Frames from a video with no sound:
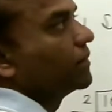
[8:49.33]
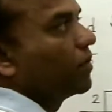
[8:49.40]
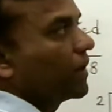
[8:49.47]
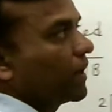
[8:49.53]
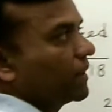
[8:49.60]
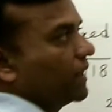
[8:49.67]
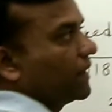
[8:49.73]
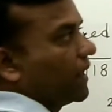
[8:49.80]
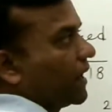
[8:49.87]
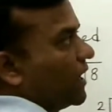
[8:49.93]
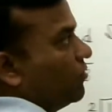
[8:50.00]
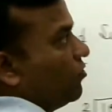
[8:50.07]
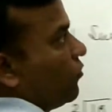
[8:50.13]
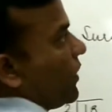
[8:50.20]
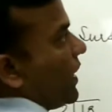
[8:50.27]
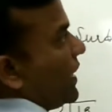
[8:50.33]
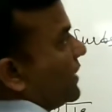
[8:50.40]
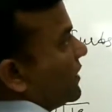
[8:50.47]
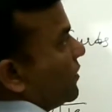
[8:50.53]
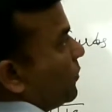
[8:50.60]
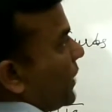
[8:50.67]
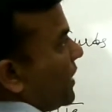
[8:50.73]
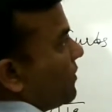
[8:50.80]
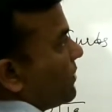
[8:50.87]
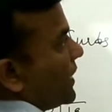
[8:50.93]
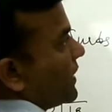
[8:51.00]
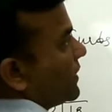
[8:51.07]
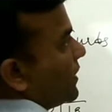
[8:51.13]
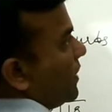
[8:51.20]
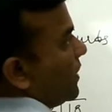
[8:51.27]
Okay, then again you find the prime
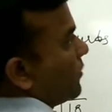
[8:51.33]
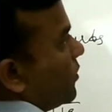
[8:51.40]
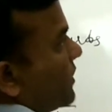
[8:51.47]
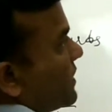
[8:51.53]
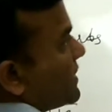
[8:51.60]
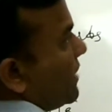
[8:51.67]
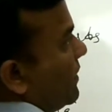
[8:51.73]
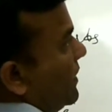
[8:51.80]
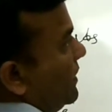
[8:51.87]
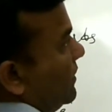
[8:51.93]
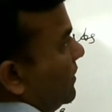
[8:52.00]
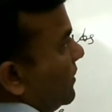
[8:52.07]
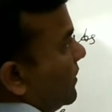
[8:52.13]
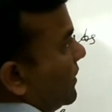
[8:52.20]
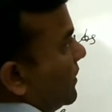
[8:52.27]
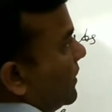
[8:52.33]
factor of 27.